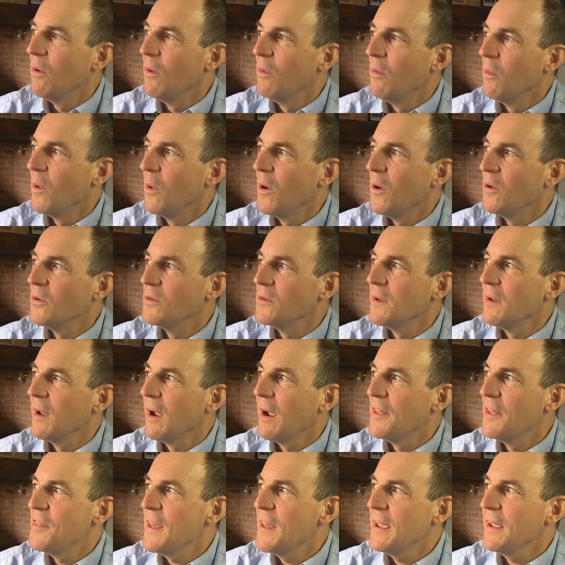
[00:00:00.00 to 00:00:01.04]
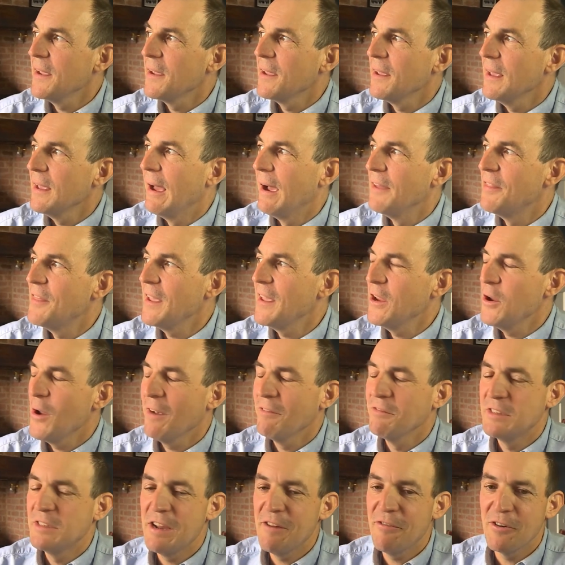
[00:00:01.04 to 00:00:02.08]
Well, I think you
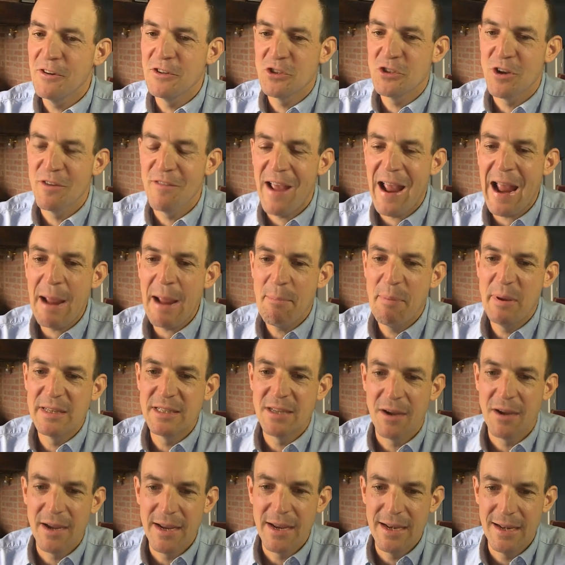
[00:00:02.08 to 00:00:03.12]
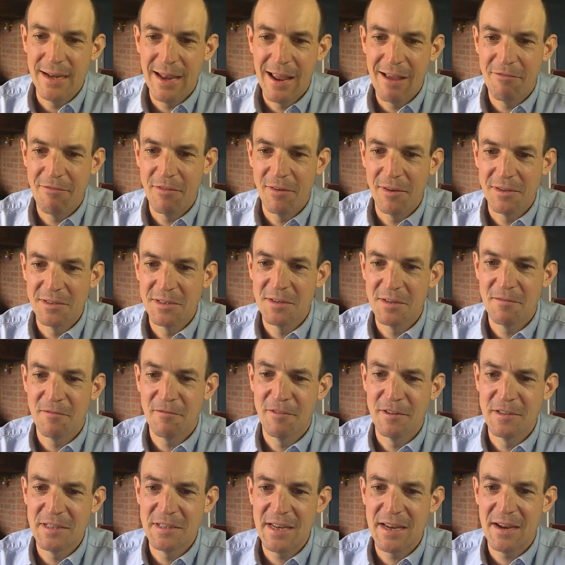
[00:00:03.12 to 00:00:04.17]
have different sort of appetite levels for
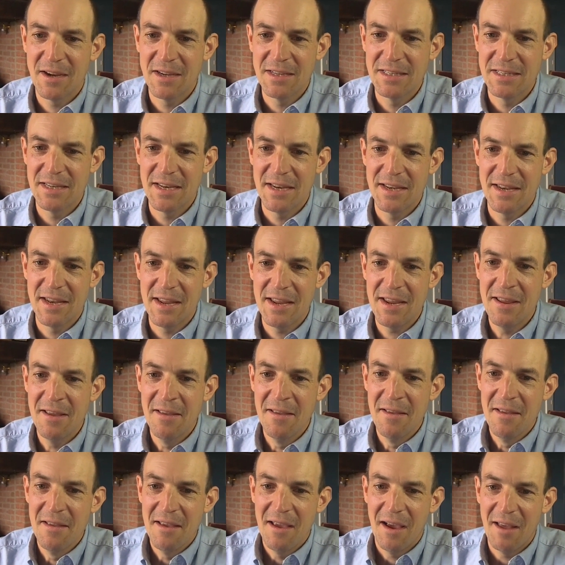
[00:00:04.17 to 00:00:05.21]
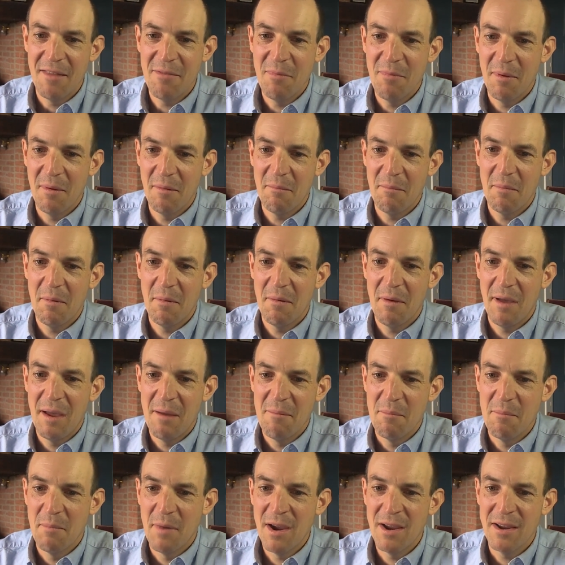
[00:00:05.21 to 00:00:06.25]
CI/CD.
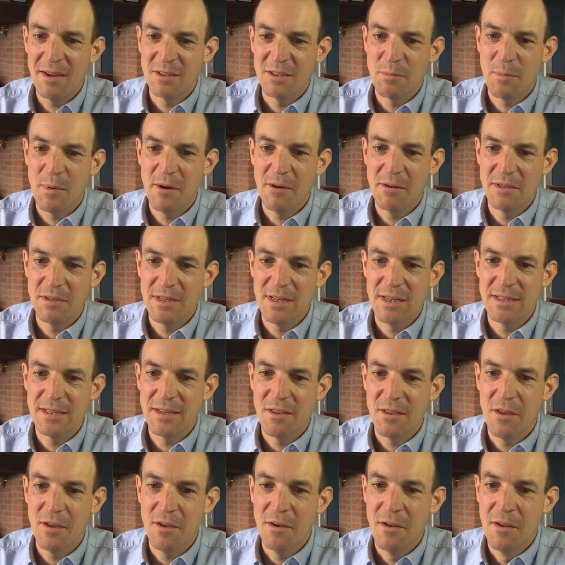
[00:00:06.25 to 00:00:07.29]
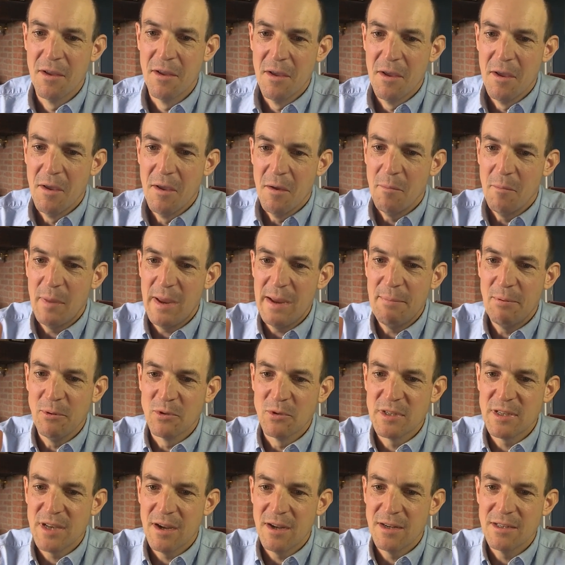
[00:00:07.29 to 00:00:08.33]
My experience is that people
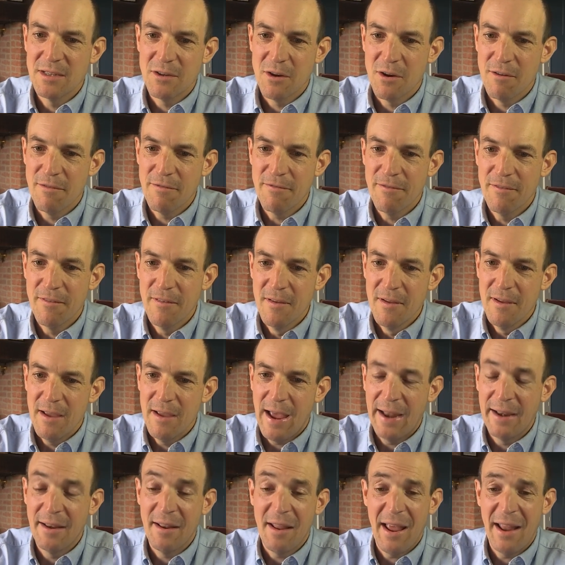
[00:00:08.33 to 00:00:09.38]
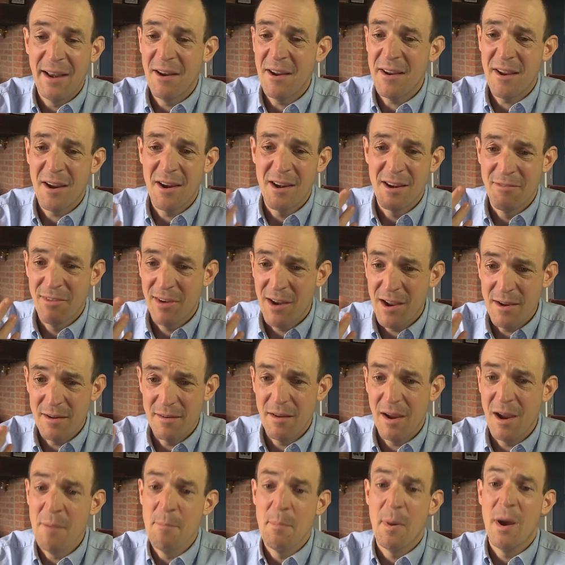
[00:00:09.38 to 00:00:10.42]
start off, and
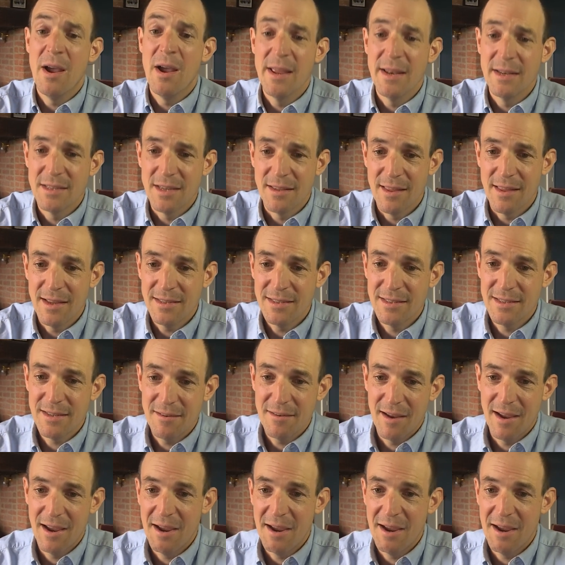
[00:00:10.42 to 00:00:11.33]
I buy into this,